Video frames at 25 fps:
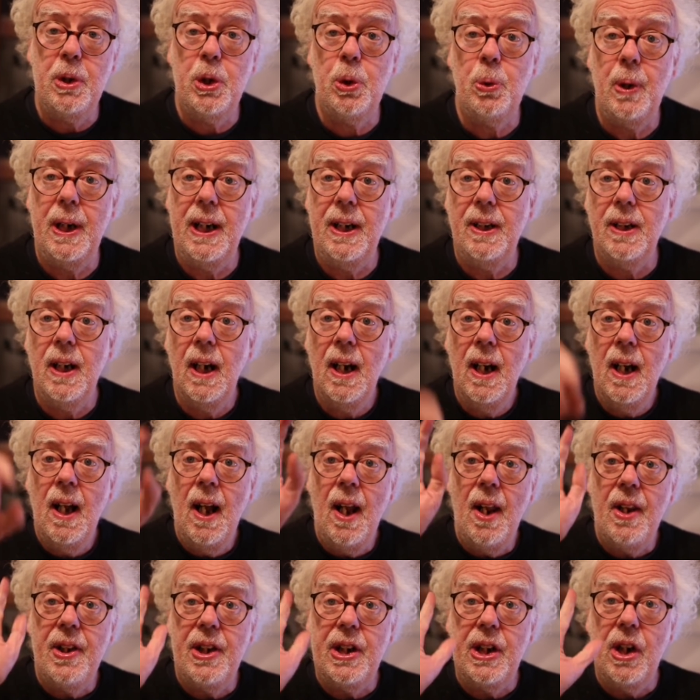between
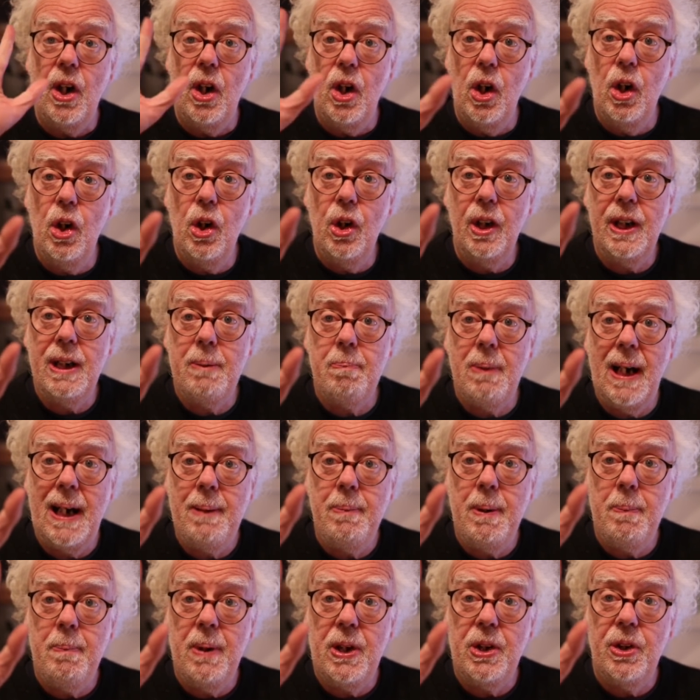the early
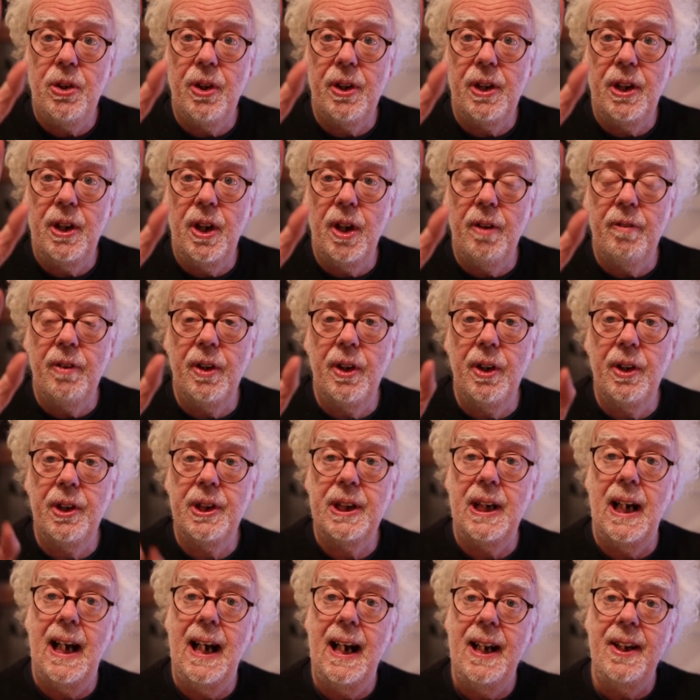baby picture of the
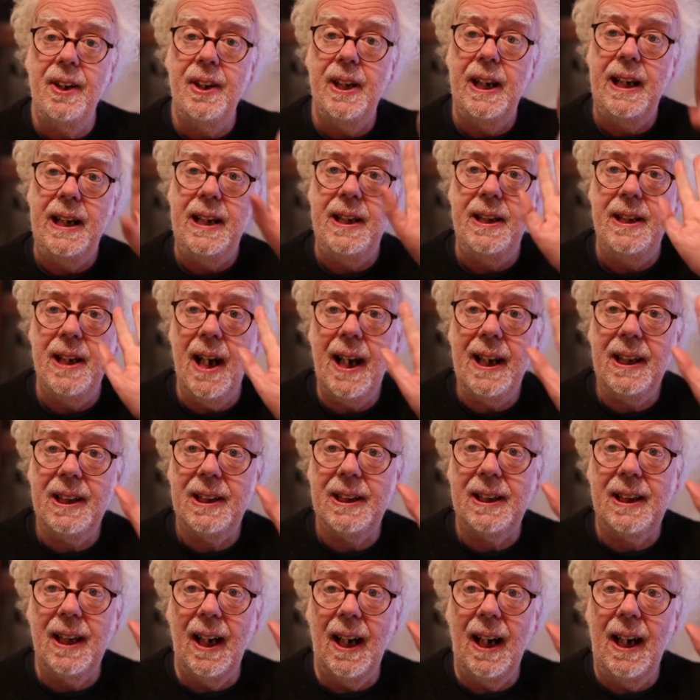universe and the night
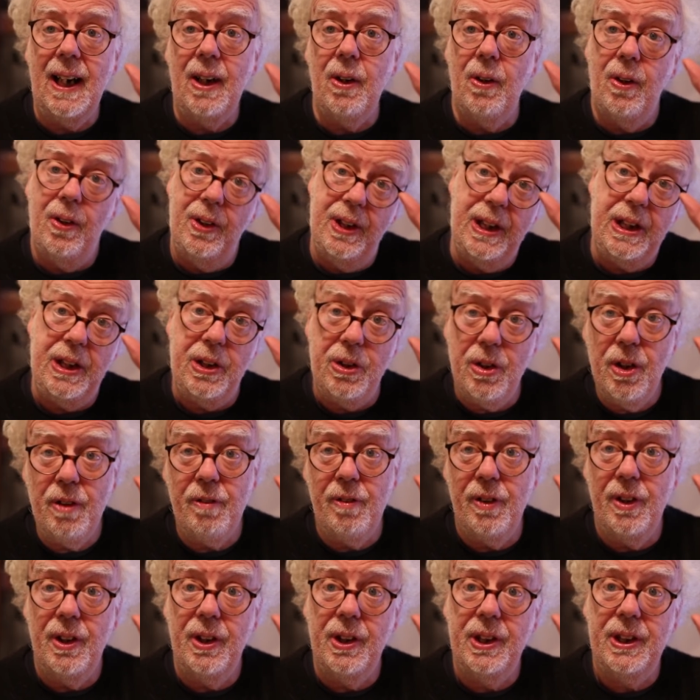sky or the
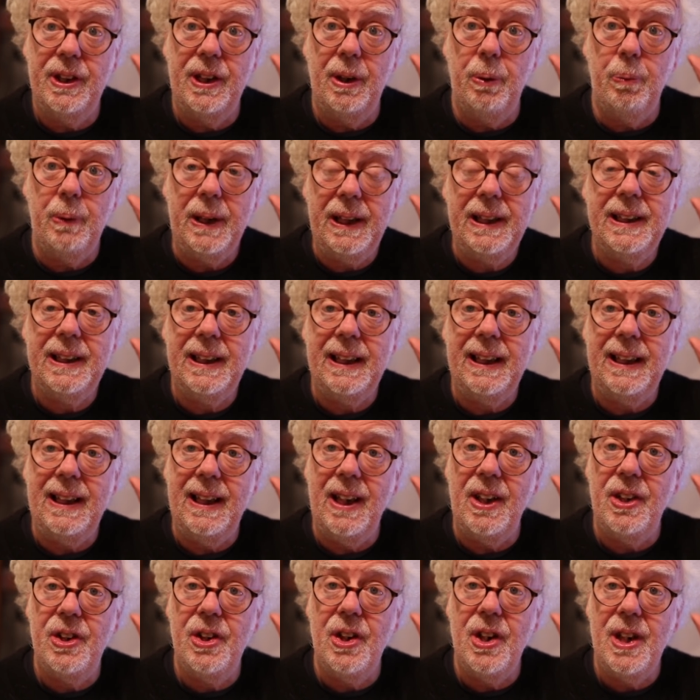universe that we
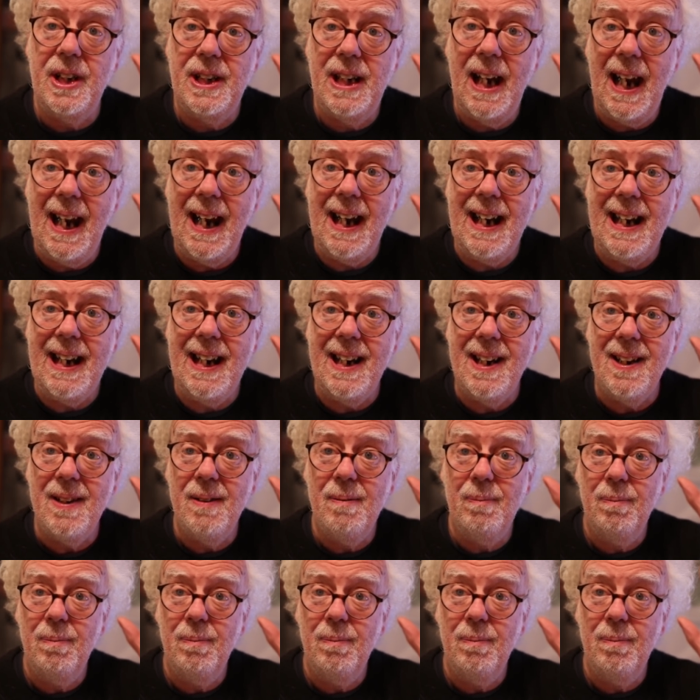see today?